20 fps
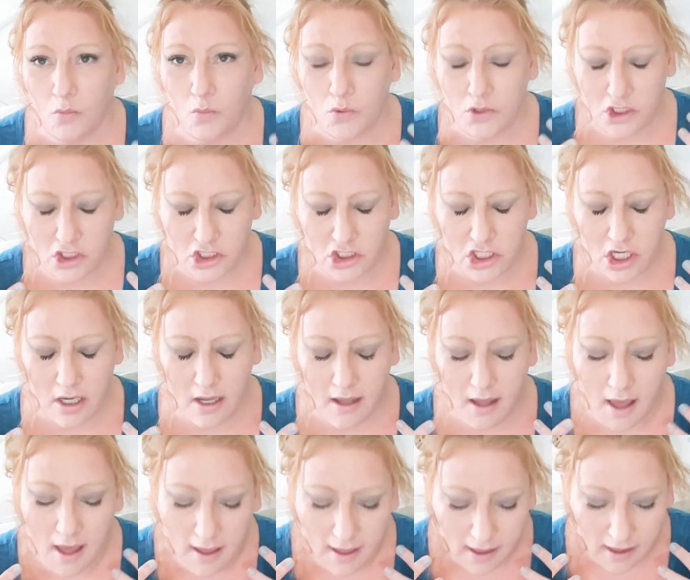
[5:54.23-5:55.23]
which,
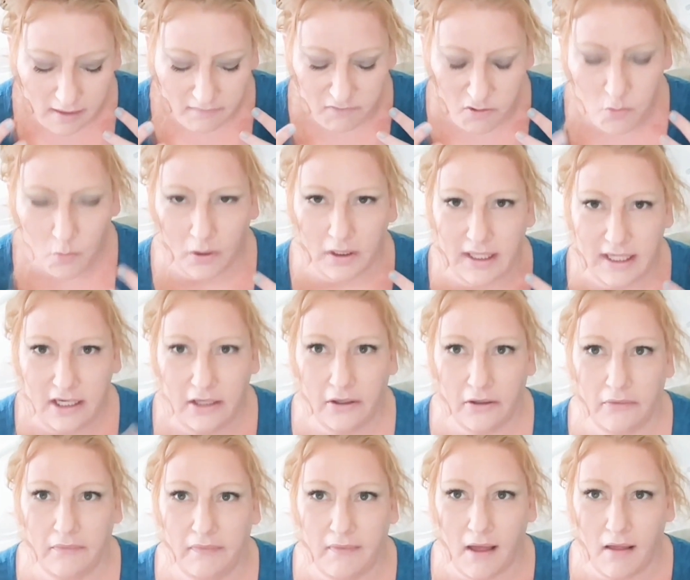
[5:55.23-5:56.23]
if you want to
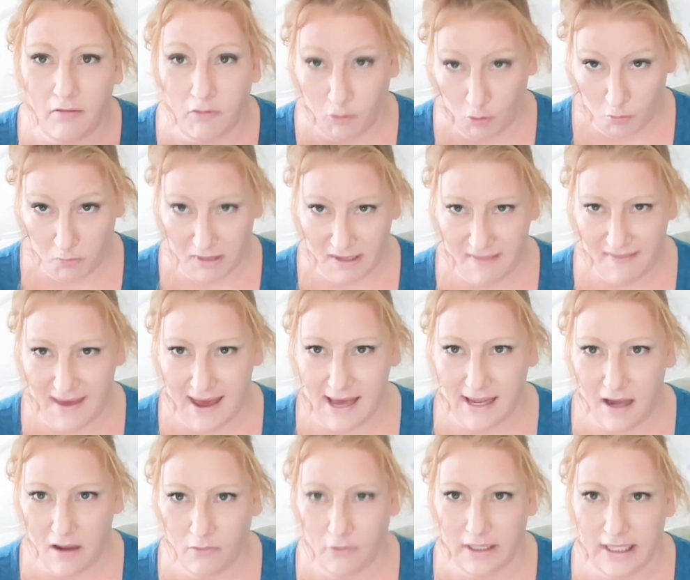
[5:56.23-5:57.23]
hear a little bit of that,
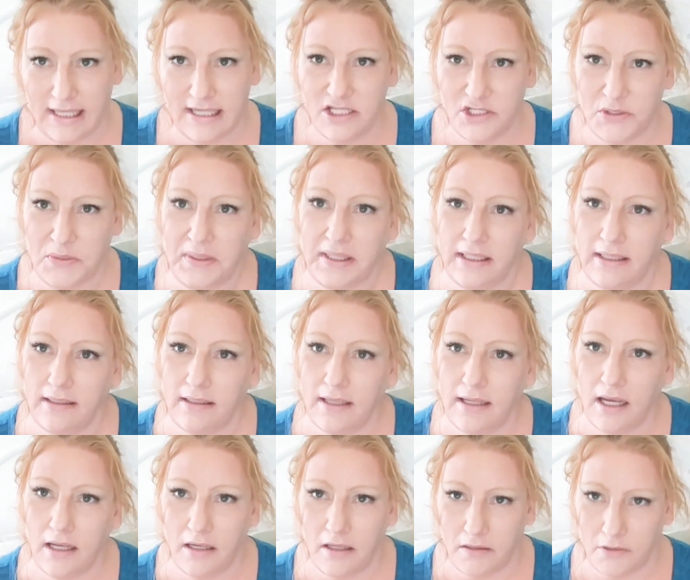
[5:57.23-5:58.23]
I'll get into it
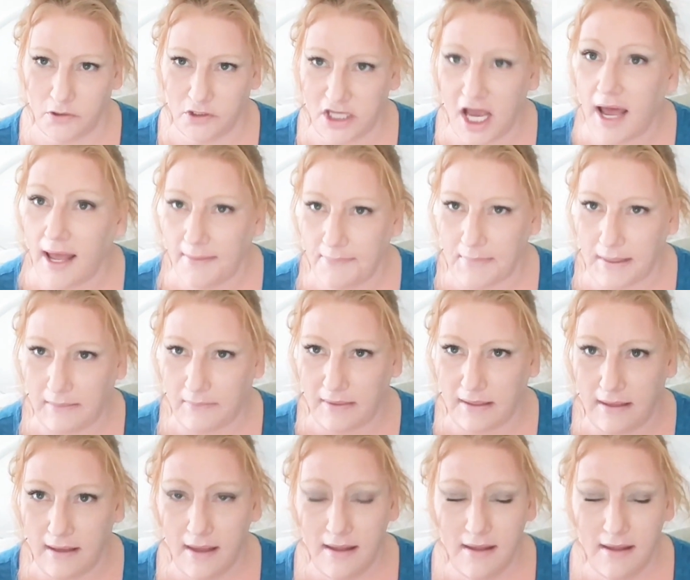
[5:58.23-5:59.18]
another time maybe.